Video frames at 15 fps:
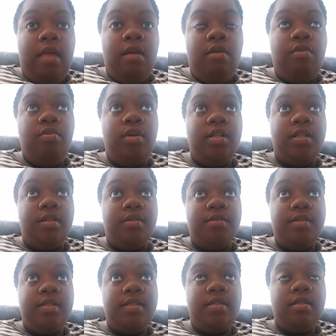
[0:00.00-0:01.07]
What
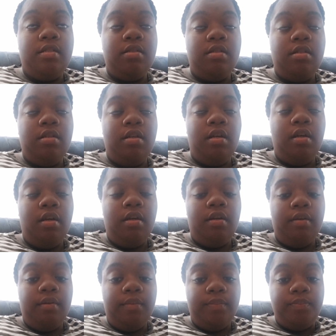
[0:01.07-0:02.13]
else?
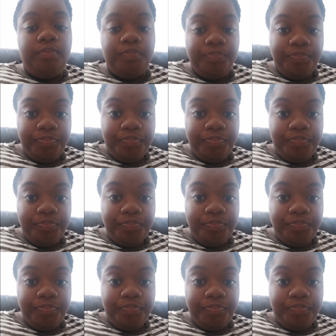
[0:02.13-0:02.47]
I'm